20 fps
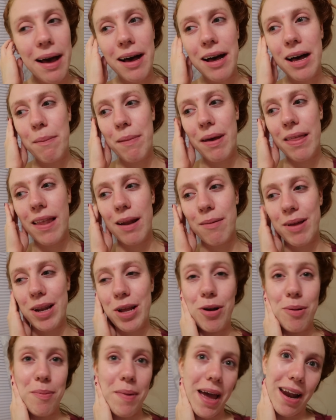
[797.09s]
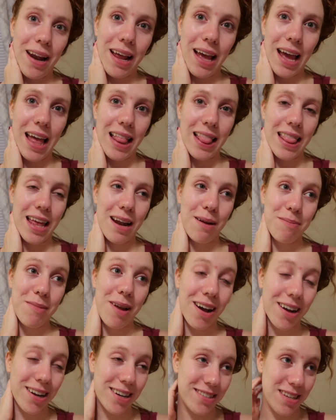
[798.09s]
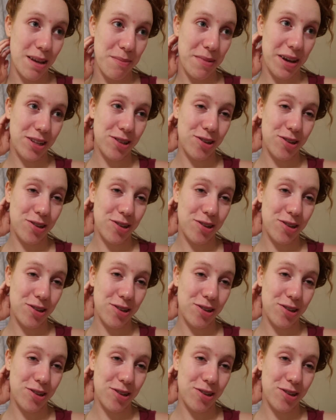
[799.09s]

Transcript: and then I'm gonna go to bed, and then I'm not gonna set my